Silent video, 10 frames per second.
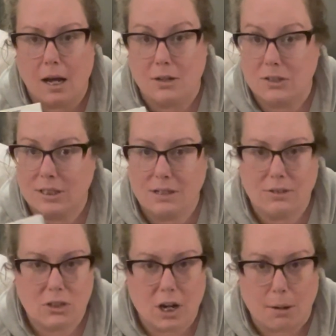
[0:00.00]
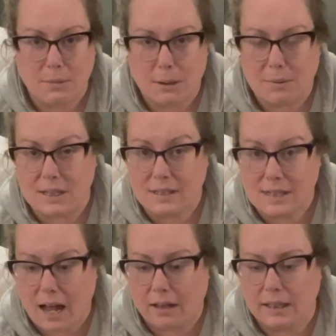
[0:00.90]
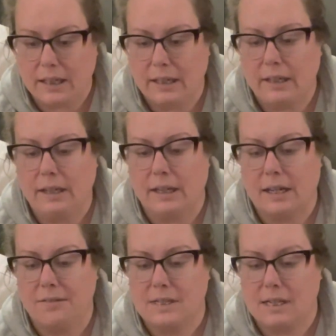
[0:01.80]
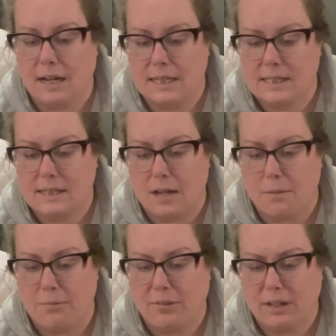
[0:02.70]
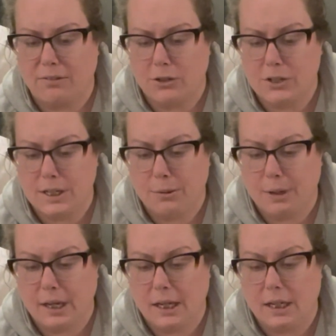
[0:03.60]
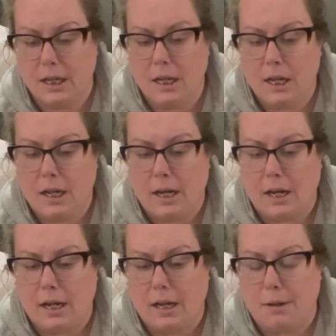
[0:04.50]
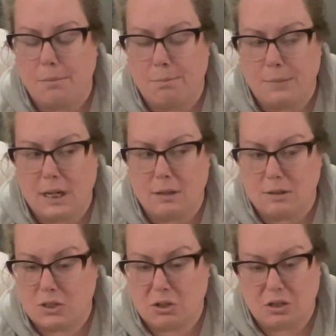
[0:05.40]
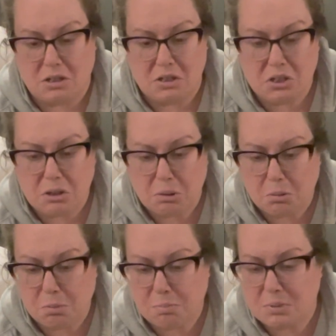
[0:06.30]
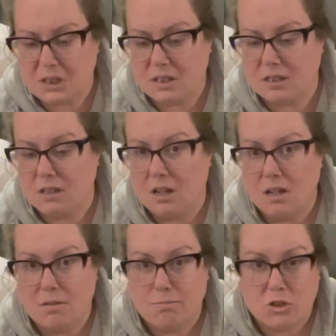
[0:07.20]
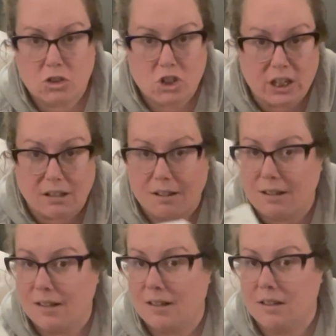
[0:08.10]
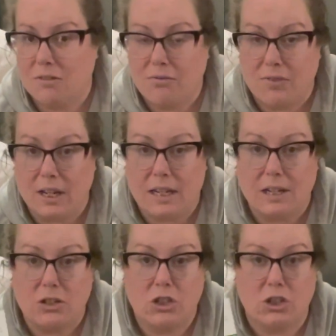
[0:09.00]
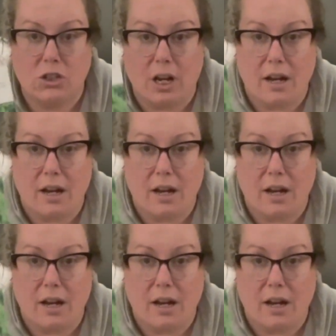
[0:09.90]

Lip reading: just even chopped up in a salad. It gives a nice flavor to it. It's good in soups, chicken, fish,